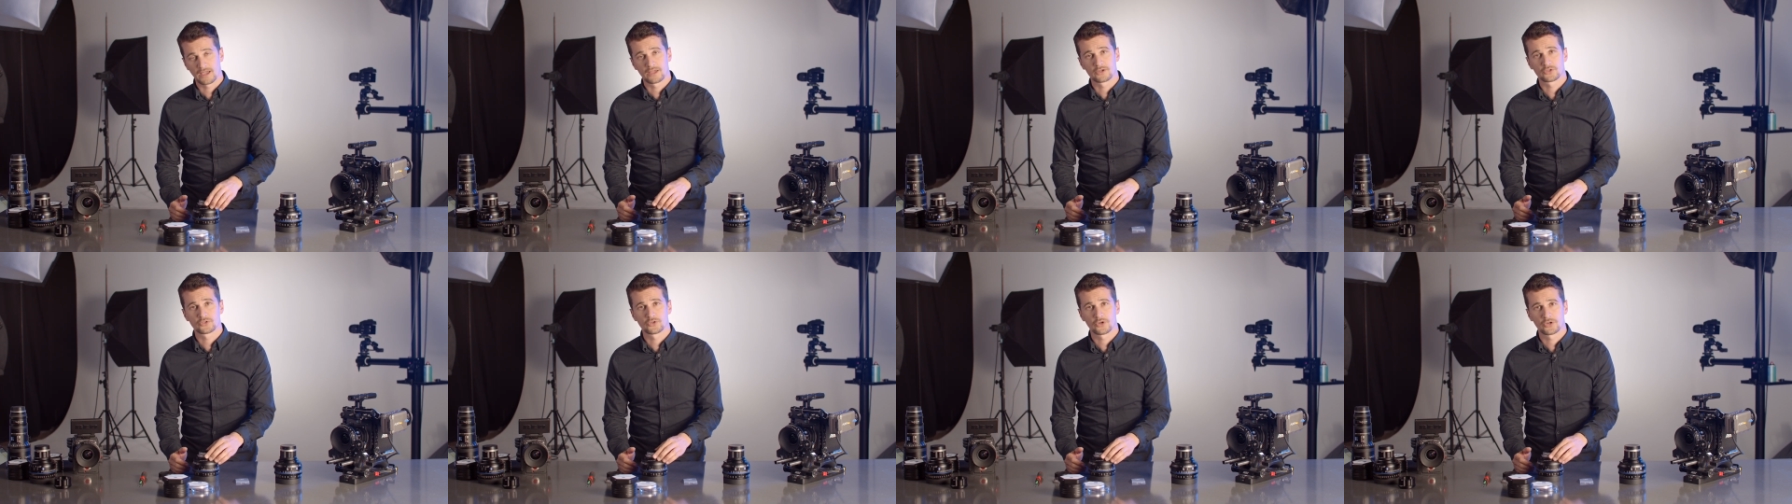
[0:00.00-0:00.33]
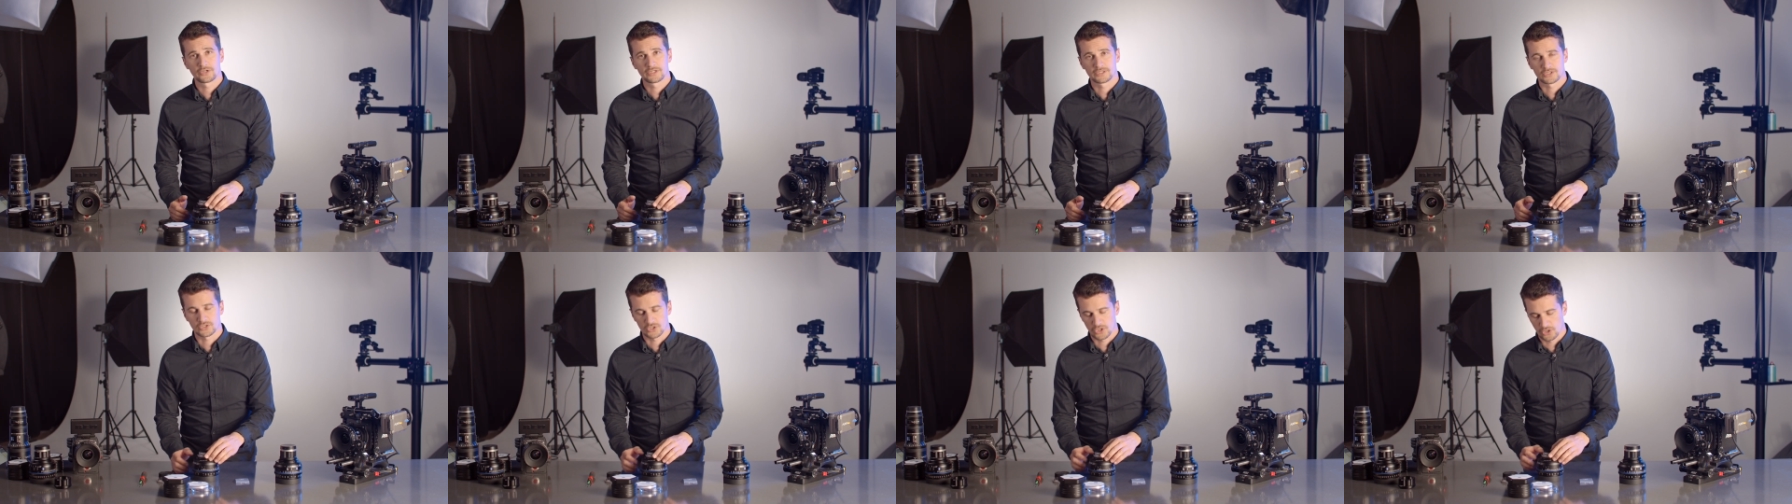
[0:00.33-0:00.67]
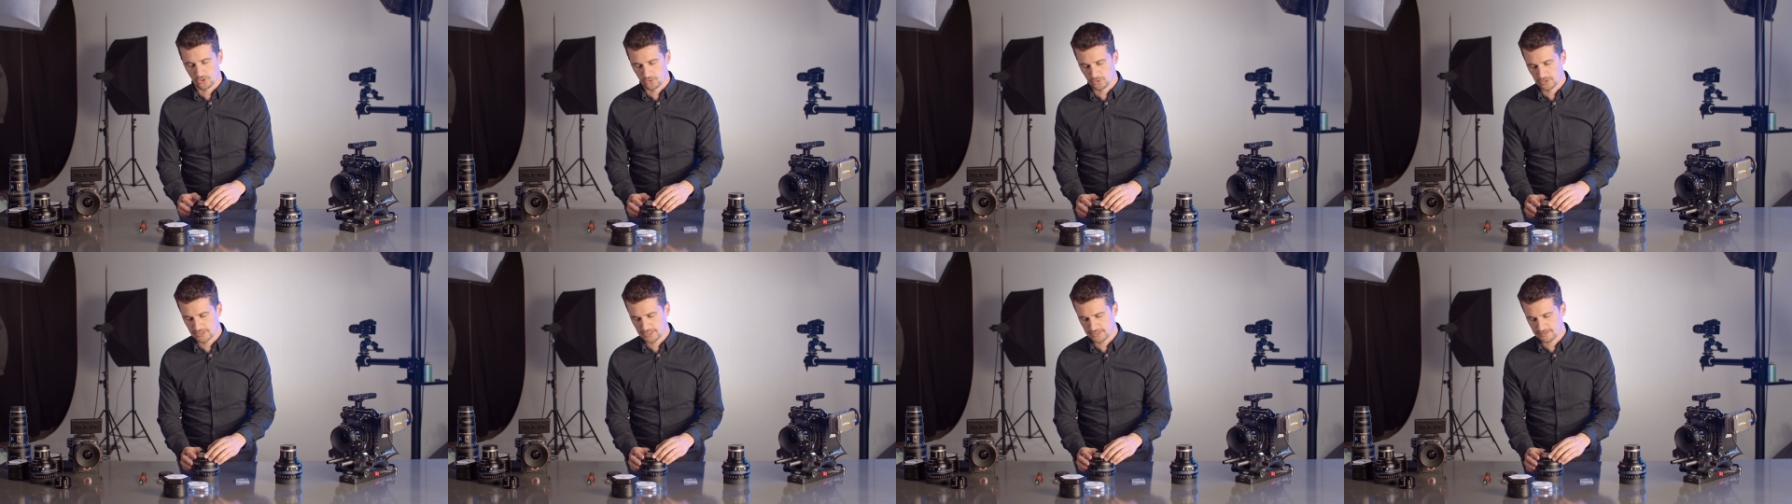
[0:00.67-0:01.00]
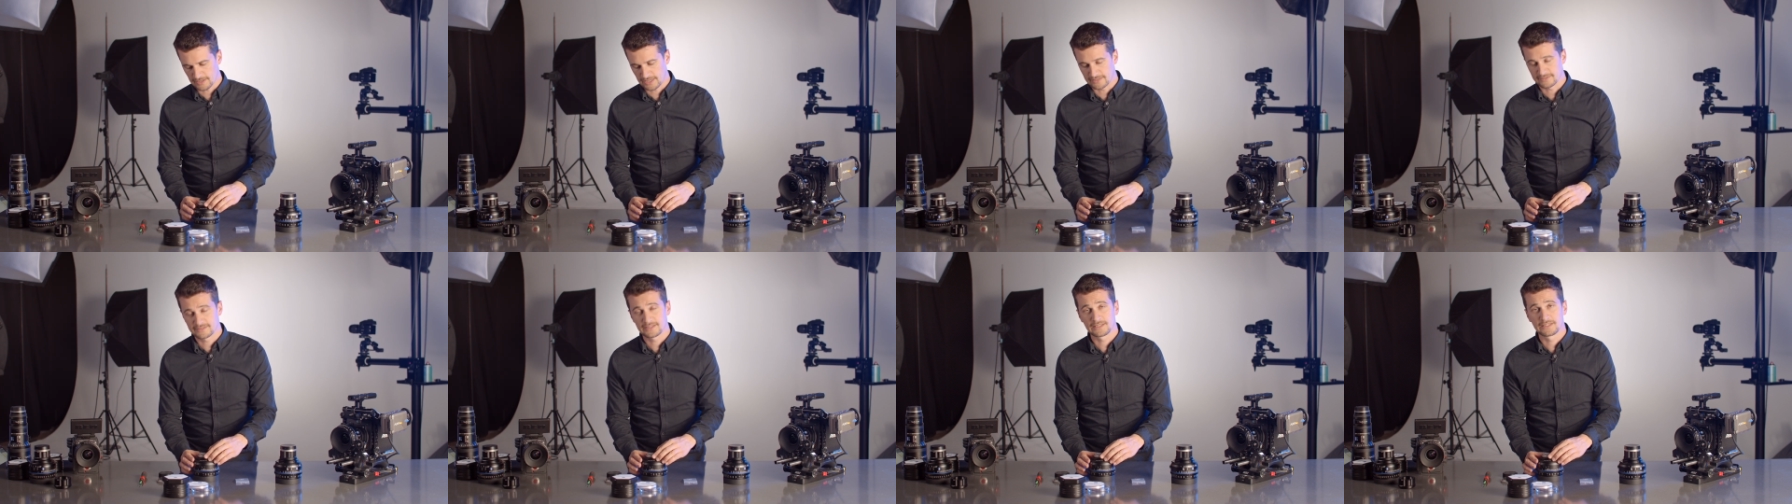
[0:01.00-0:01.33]
And turn it slowly
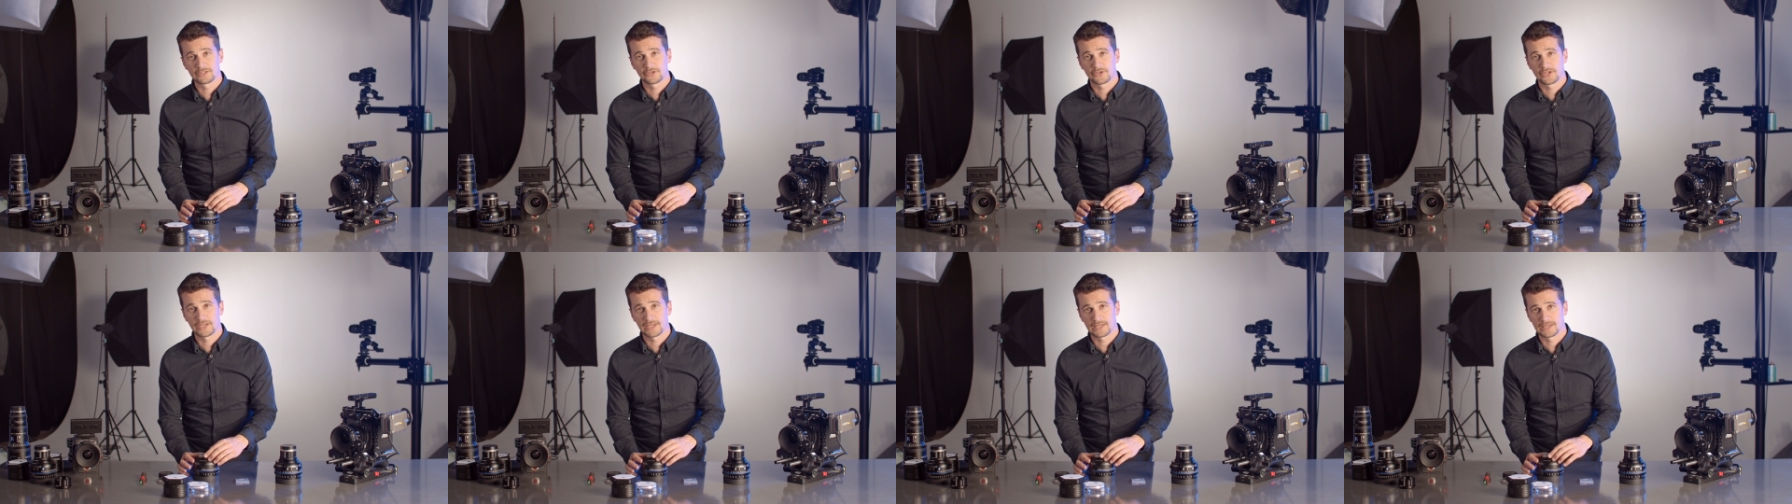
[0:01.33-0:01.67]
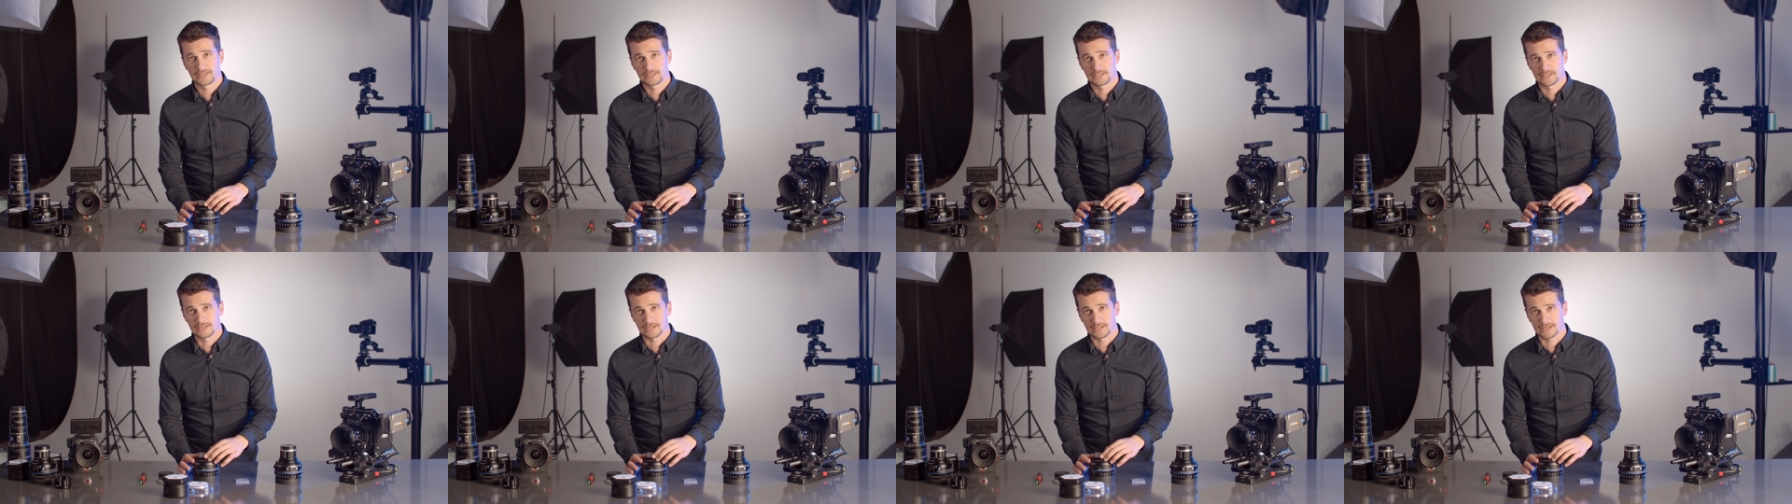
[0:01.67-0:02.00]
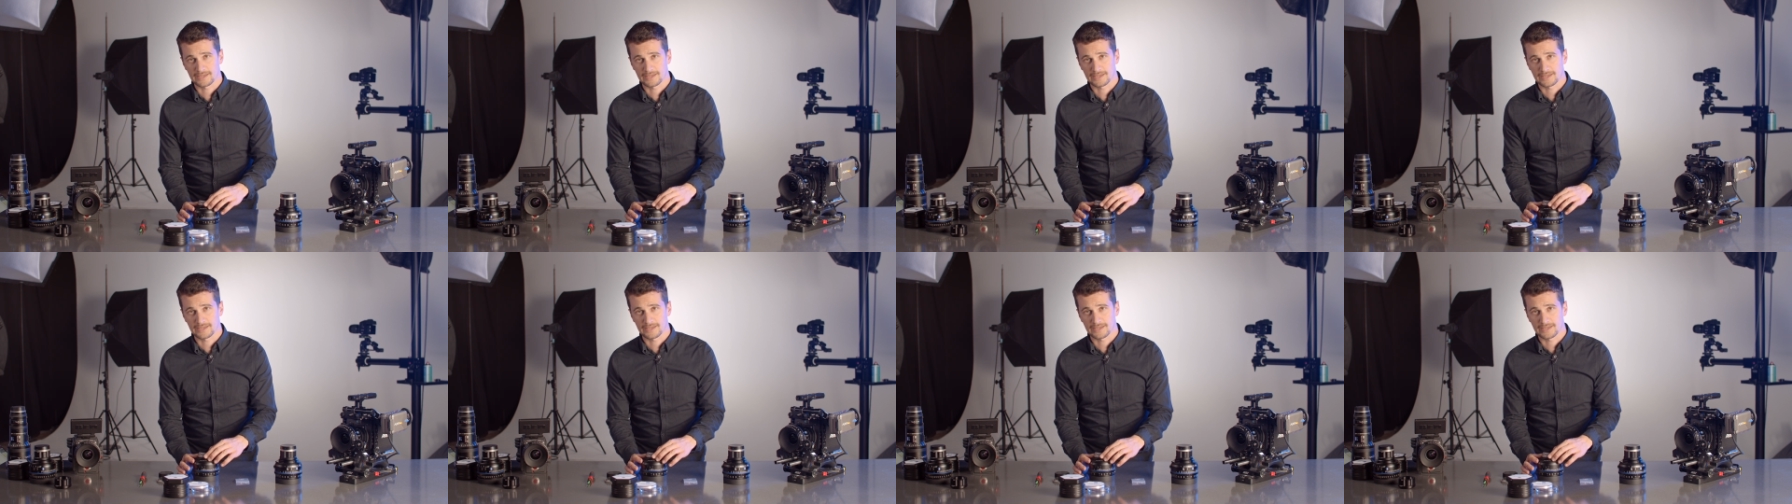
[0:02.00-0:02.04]
until you hear a little